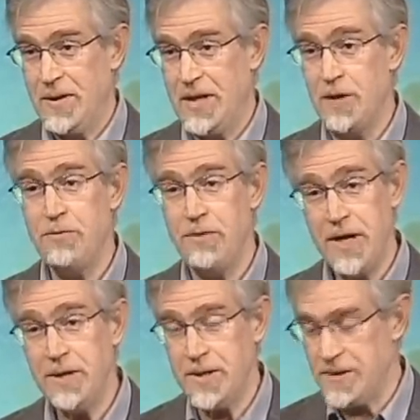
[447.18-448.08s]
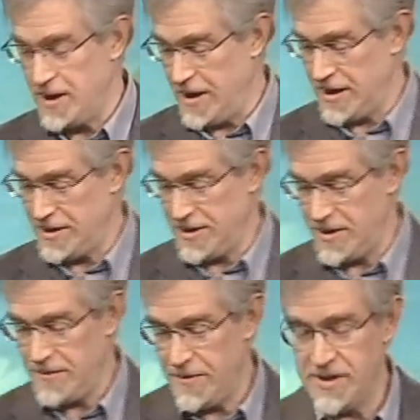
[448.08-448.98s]
Now, Fire Your
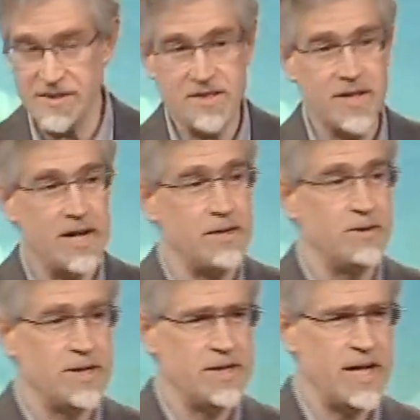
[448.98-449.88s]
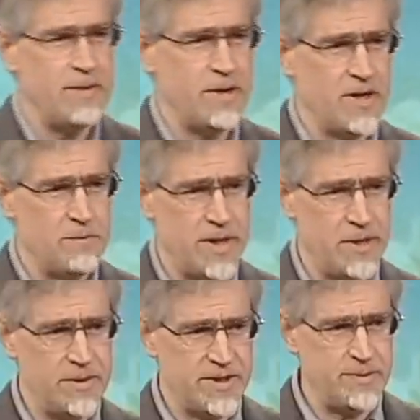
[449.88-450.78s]
Doctor is a title that came out of
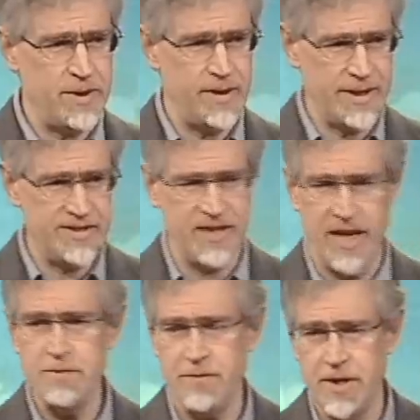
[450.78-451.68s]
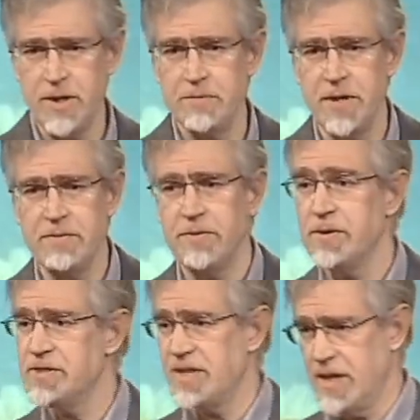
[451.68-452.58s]
my own experience. I fired my
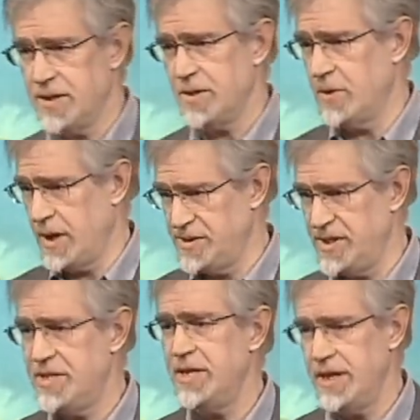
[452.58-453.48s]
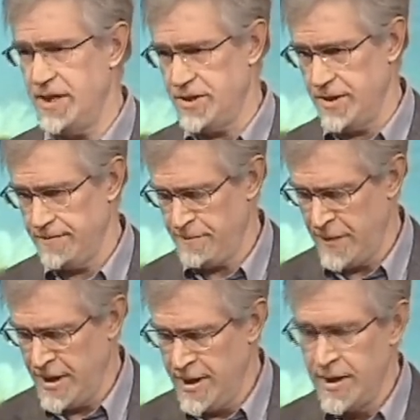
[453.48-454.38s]
first doctor when I was a teenager.
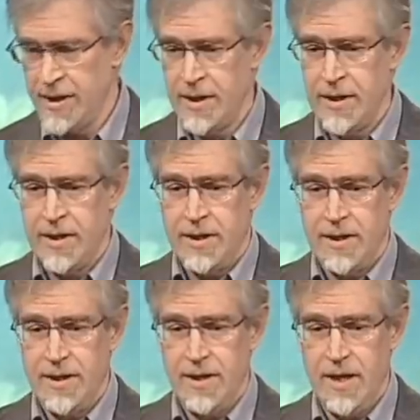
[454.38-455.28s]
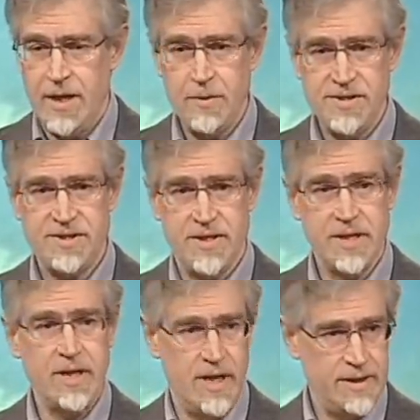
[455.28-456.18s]
I was
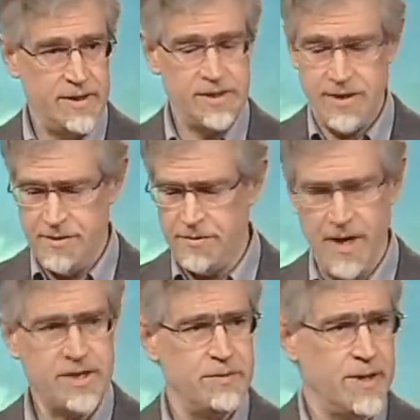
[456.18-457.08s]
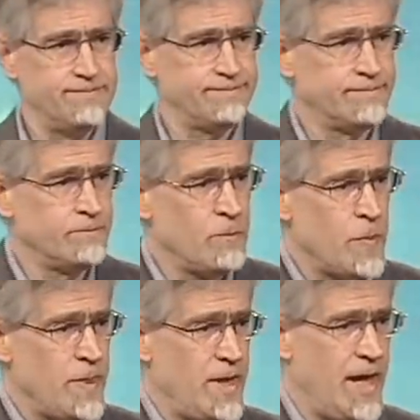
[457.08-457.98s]
in college, a freshman,
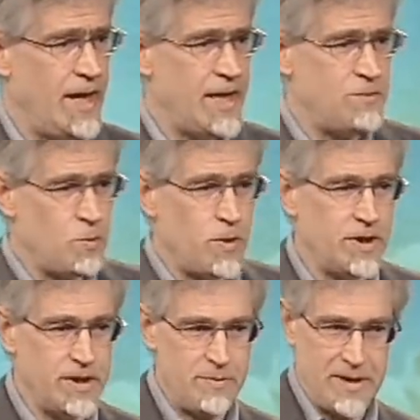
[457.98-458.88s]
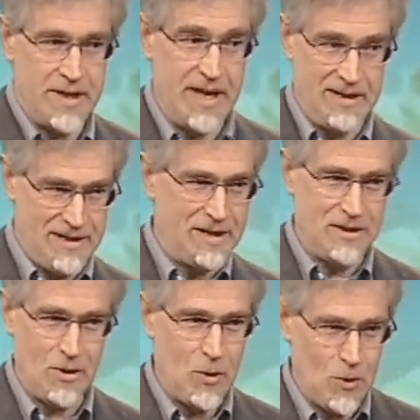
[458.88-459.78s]
and I'd really been getting
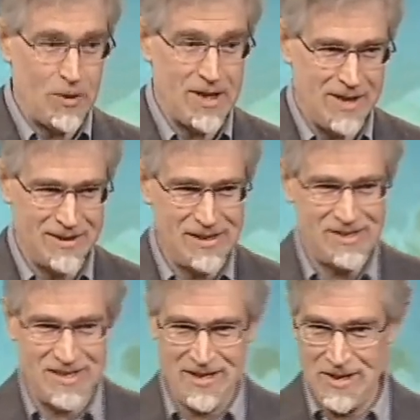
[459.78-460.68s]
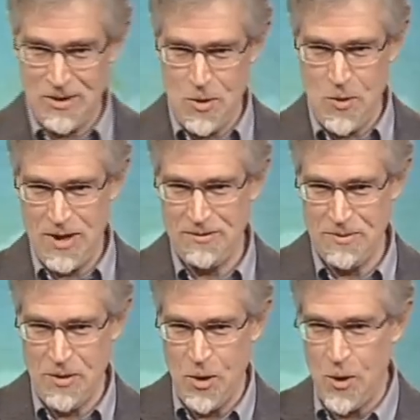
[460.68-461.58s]
into the whole college thing, away
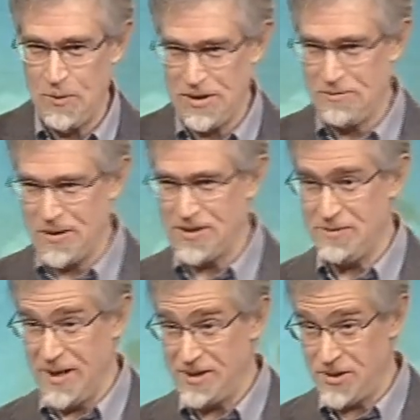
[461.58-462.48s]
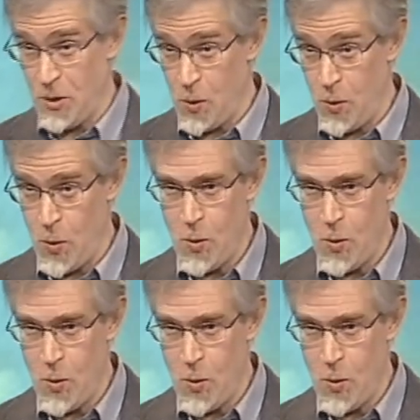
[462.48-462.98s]
from home the first semester,